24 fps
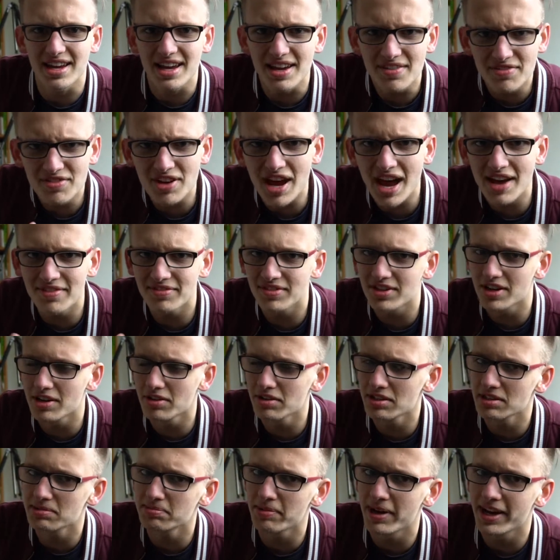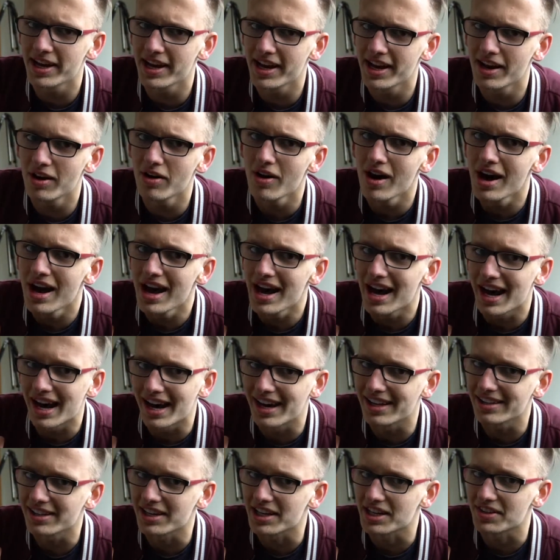if you haven't noticed by now,
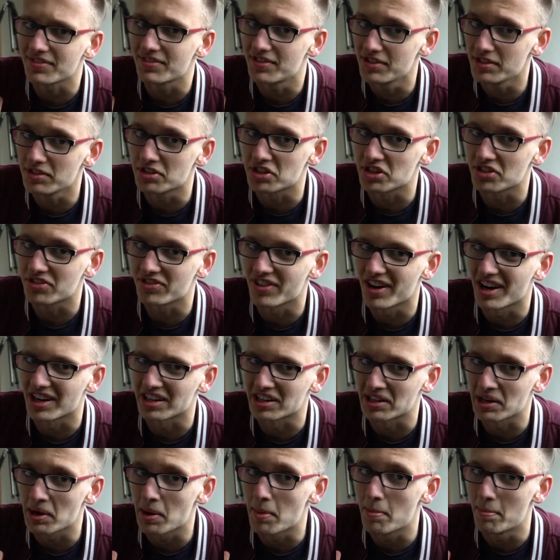I like future funk.